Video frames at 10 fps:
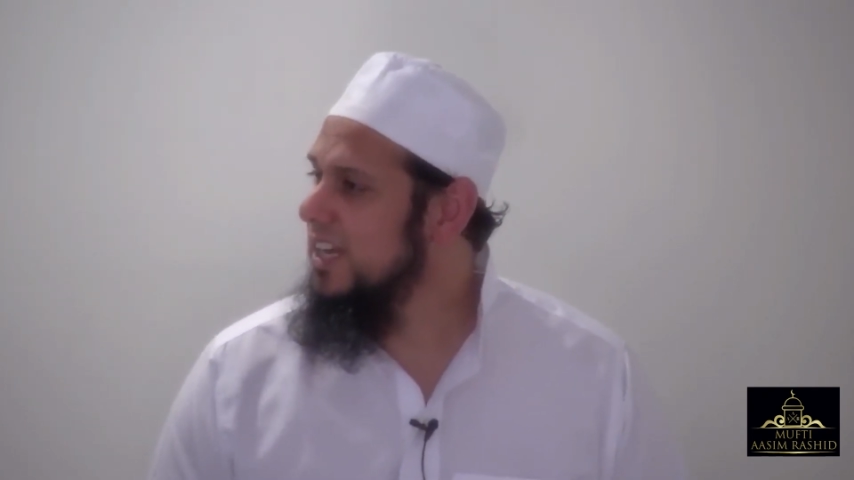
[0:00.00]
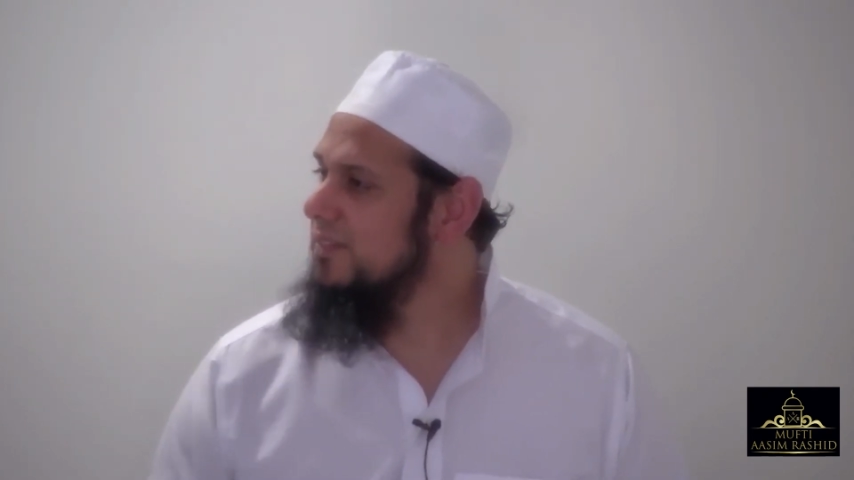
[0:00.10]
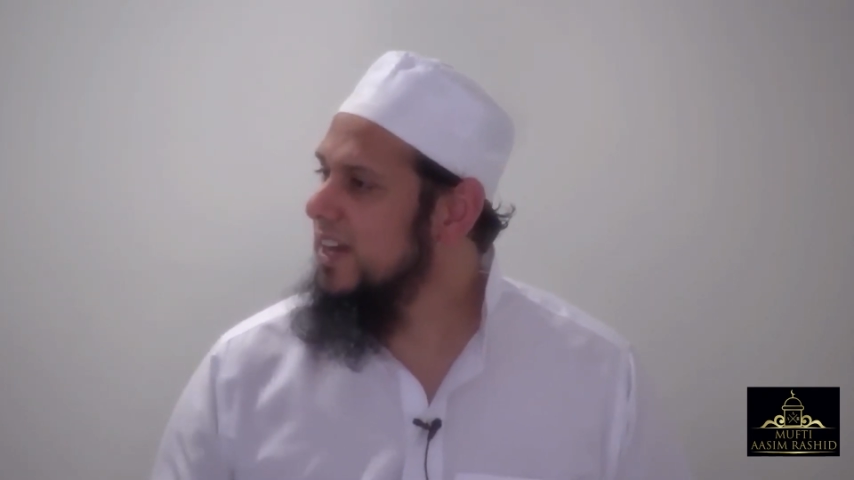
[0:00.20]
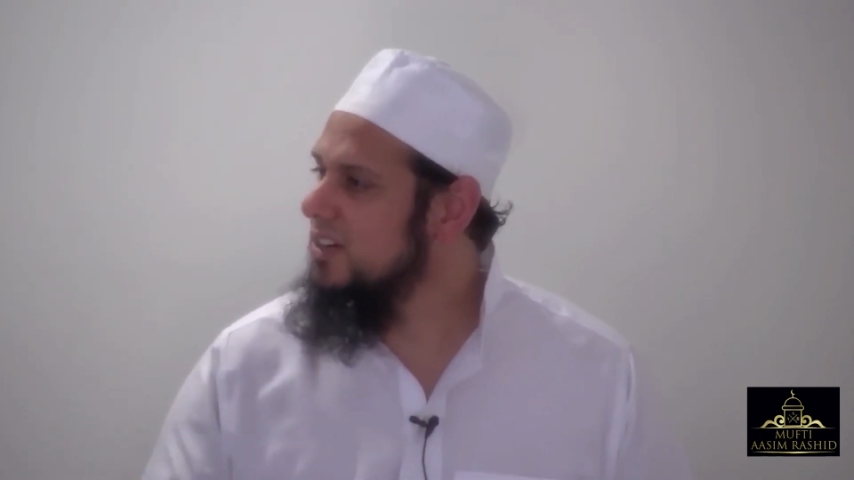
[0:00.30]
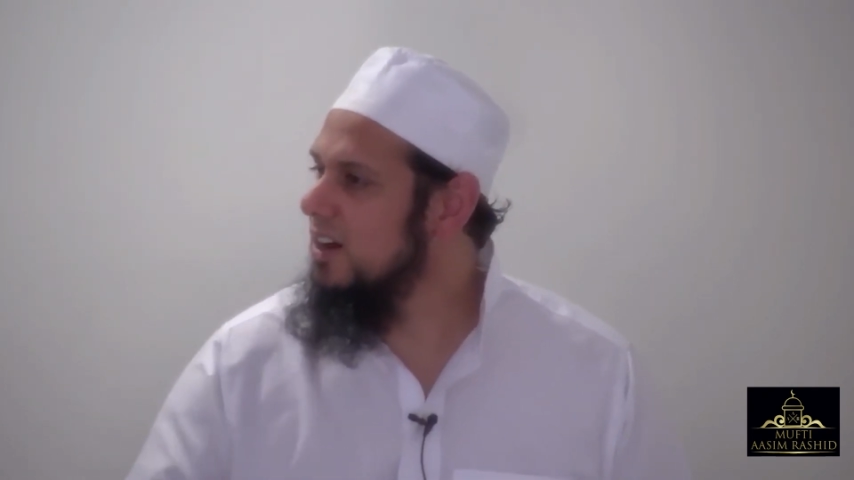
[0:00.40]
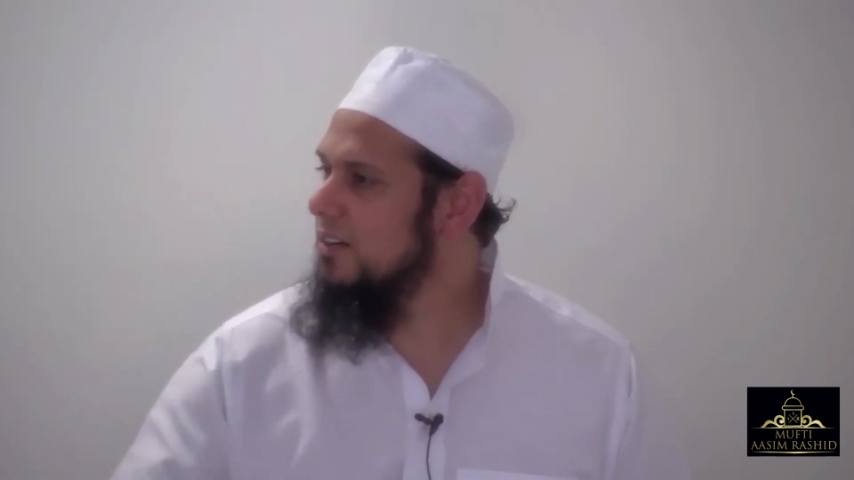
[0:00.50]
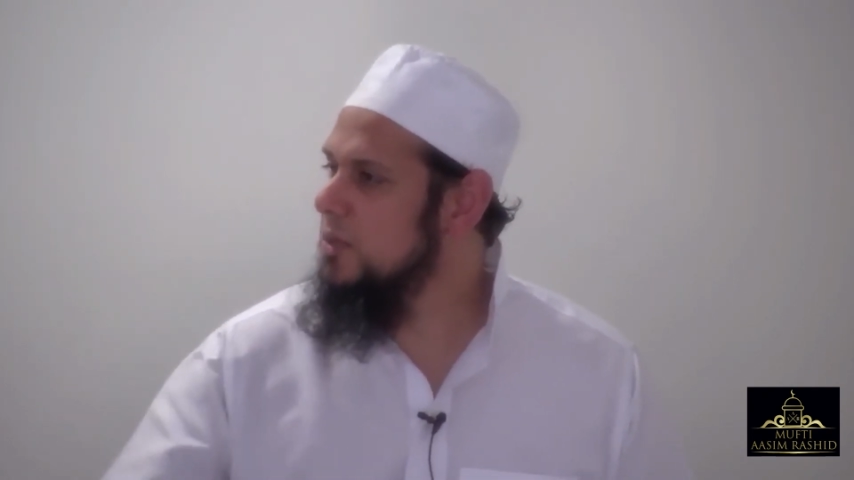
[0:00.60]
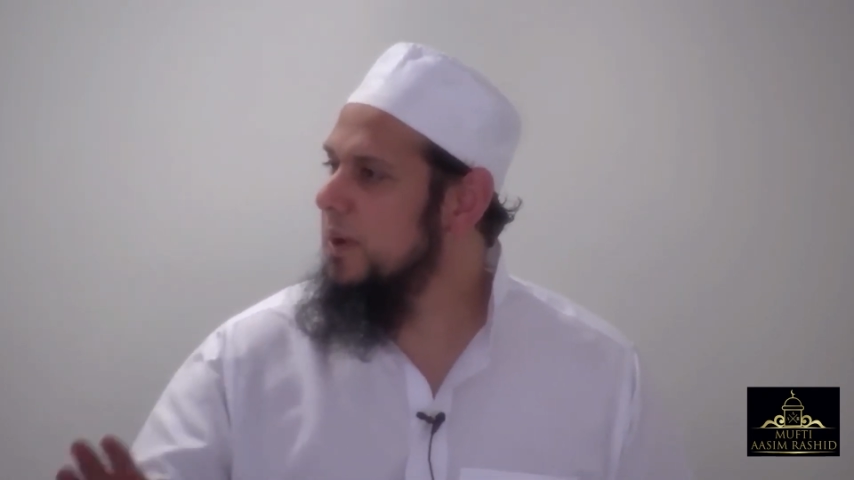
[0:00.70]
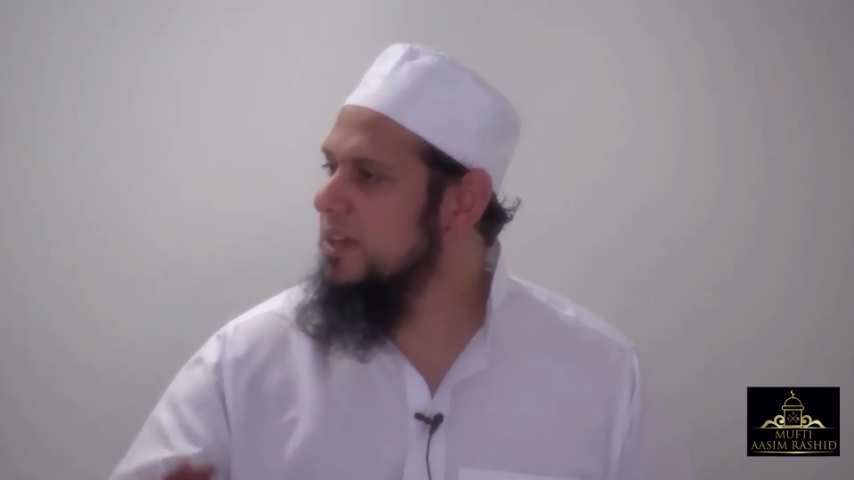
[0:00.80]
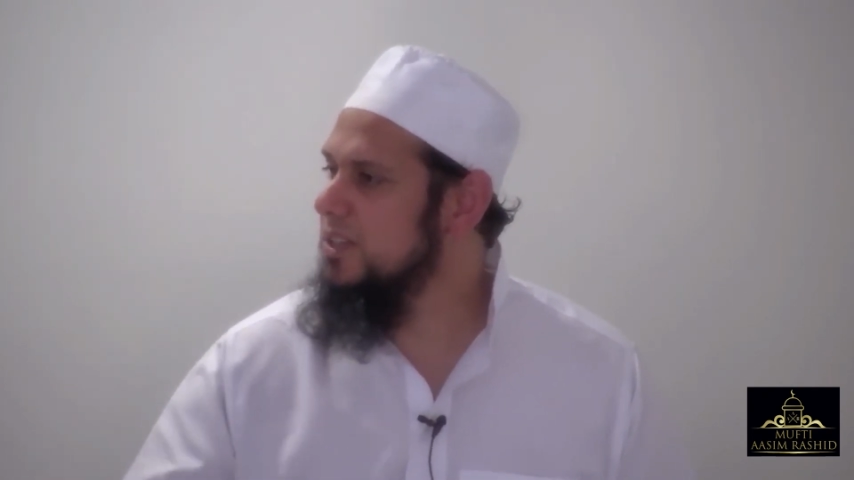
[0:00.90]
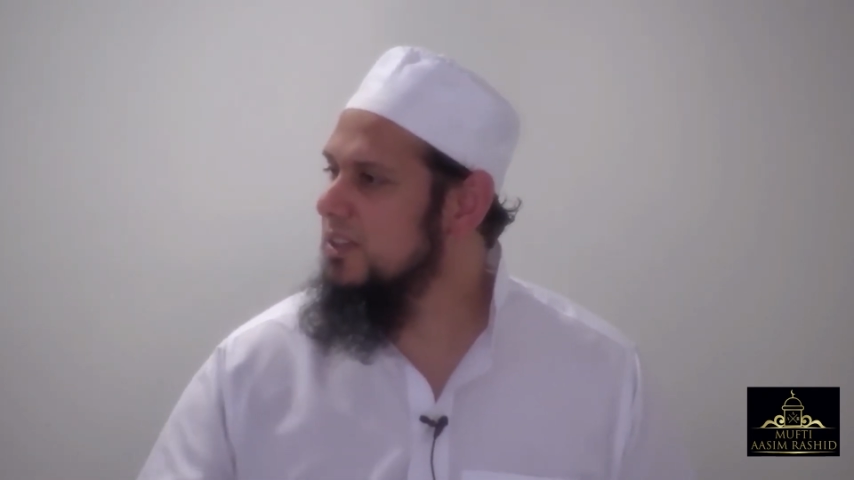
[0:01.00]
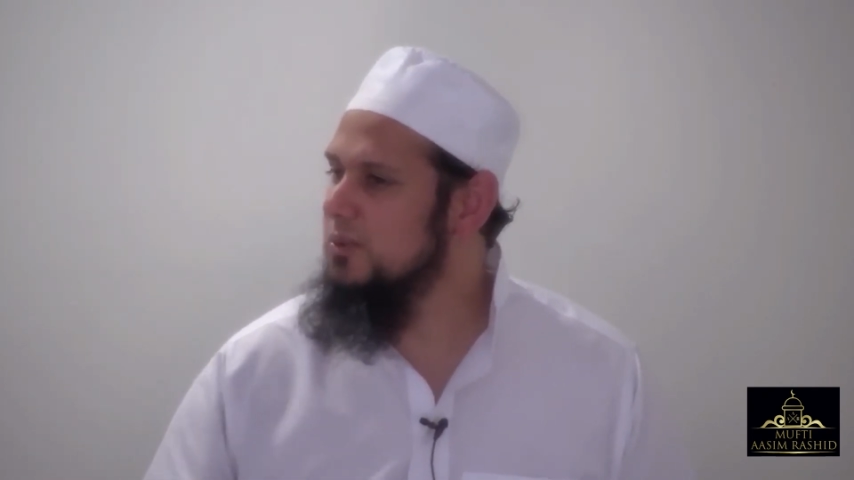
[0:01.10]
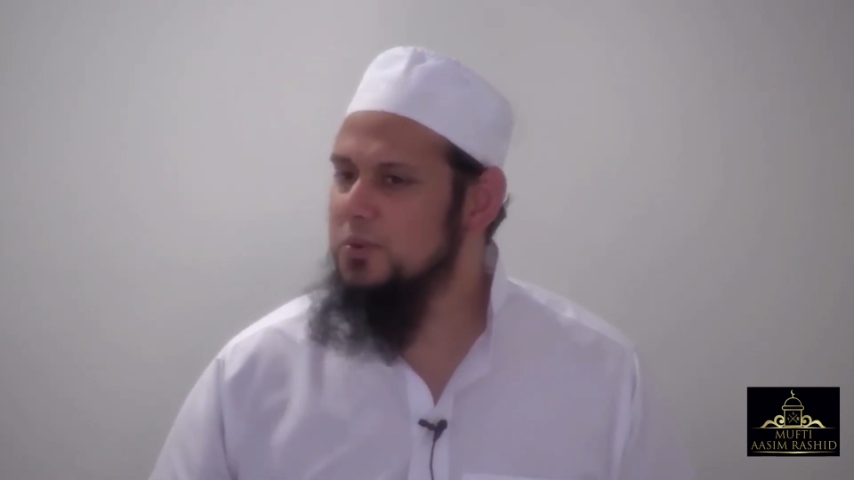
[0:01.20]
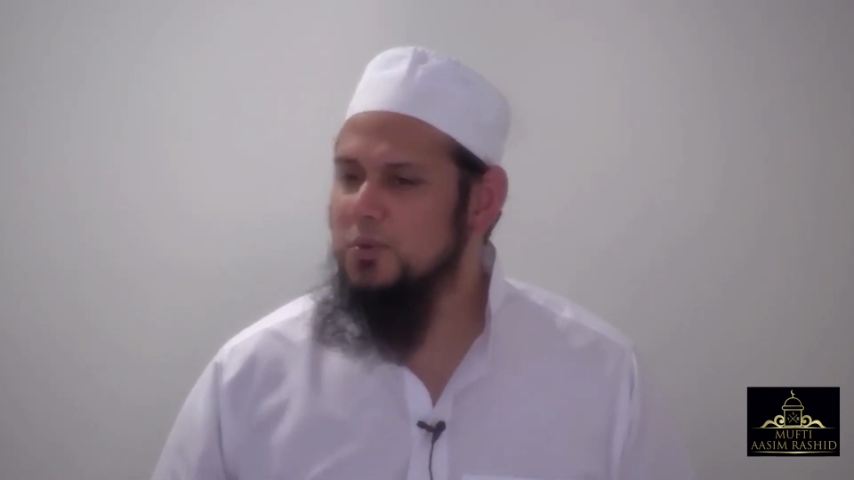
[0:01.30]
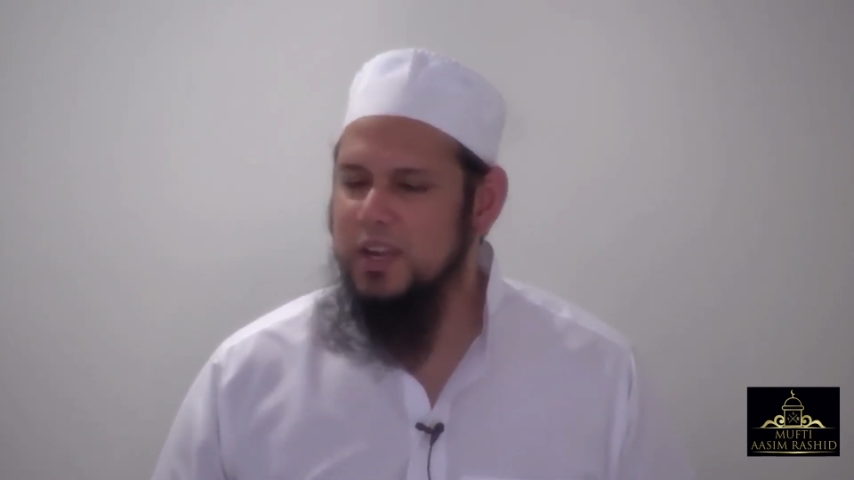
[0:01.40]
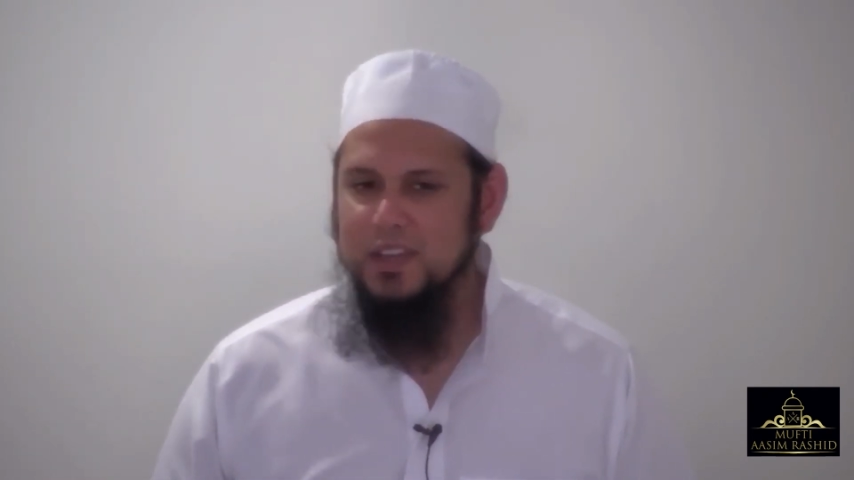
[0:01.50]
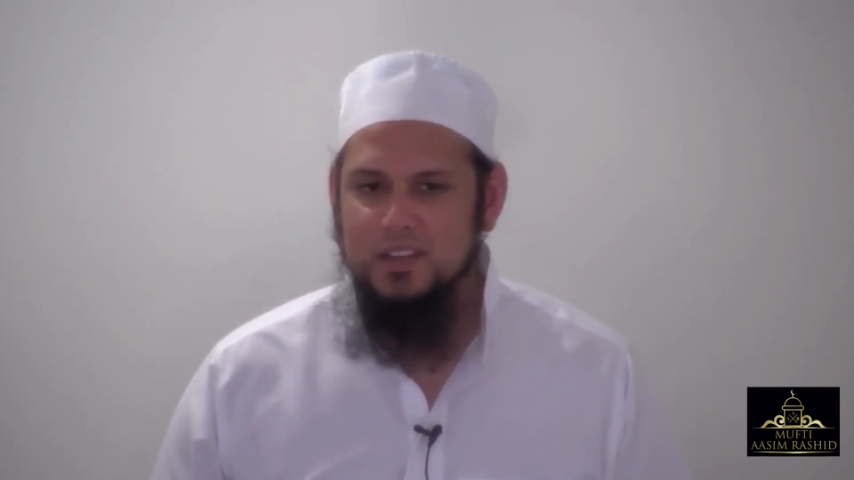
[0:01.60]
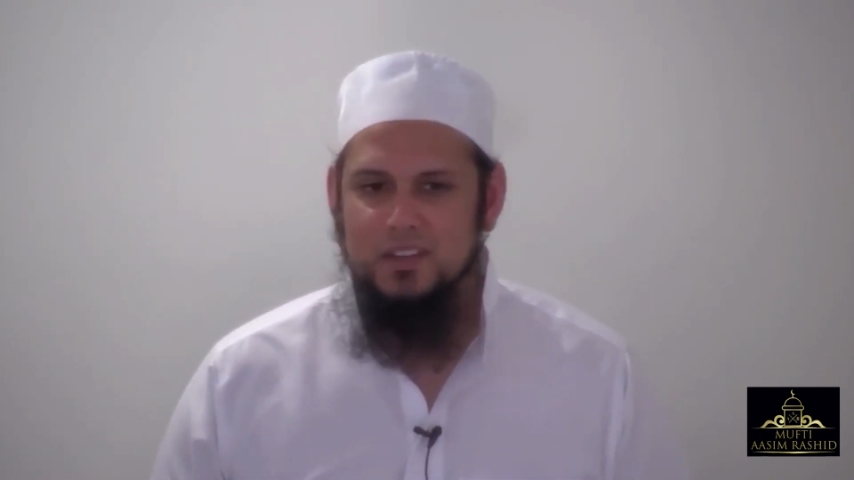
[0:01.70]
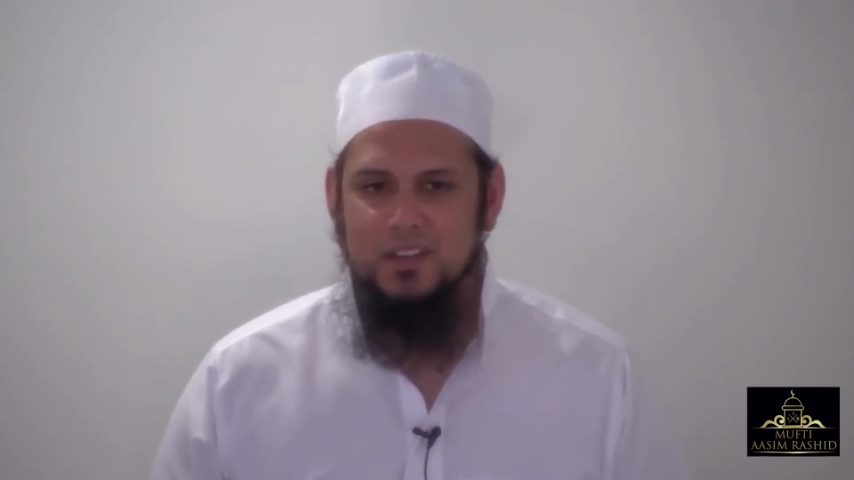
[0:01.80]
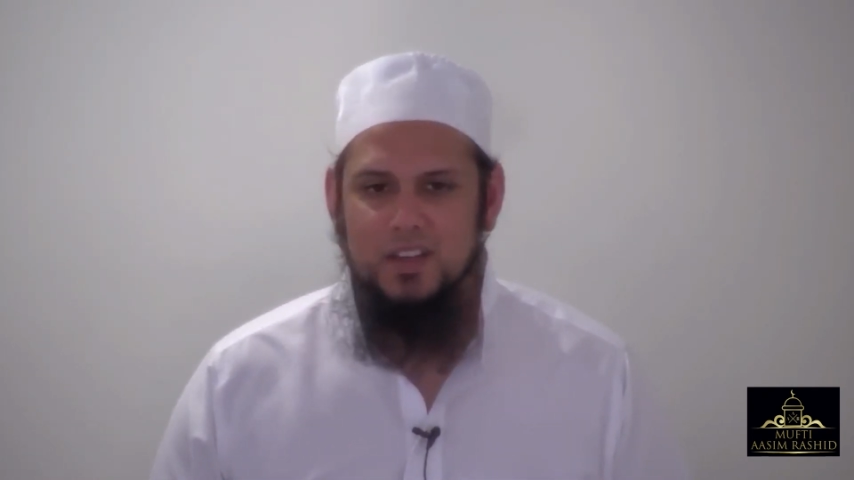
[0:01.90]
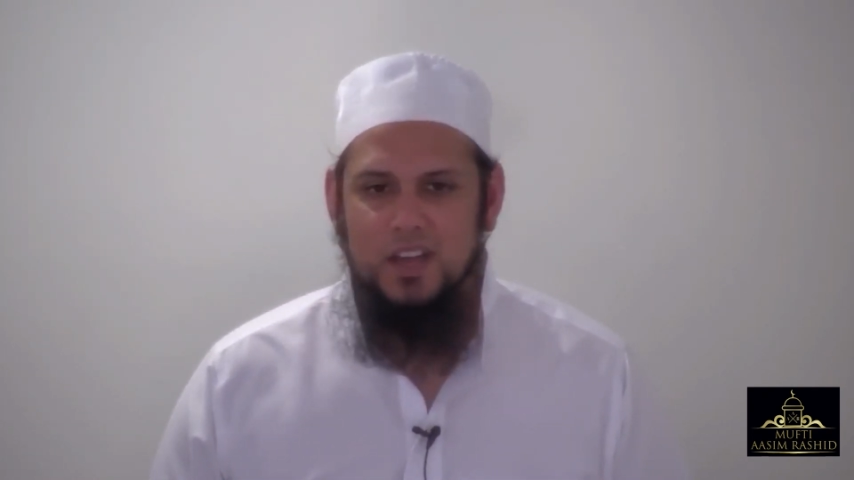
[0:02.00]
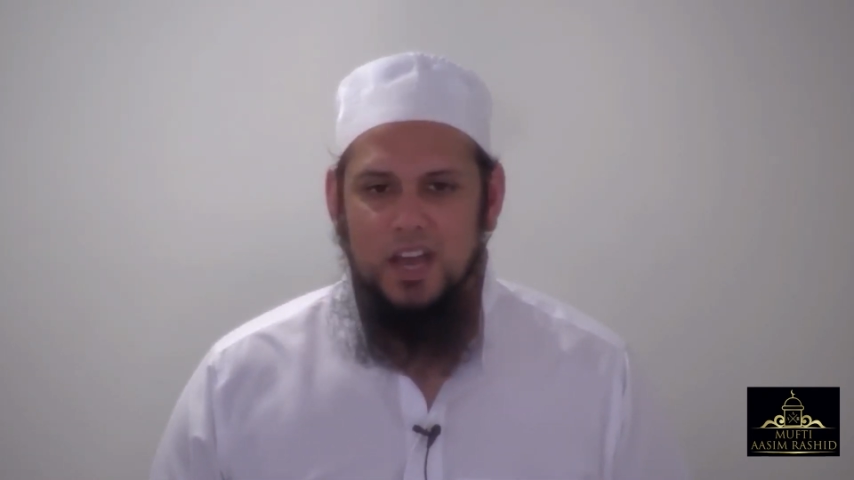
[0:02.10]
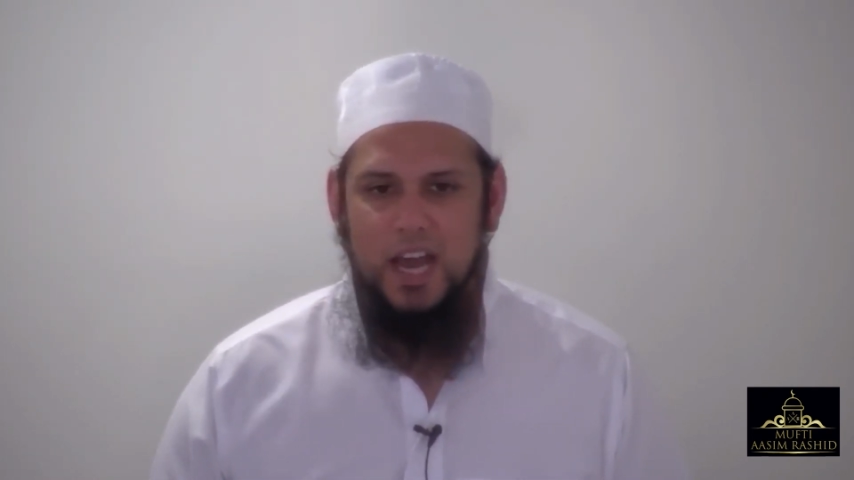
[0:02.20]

if that car is passing through rain?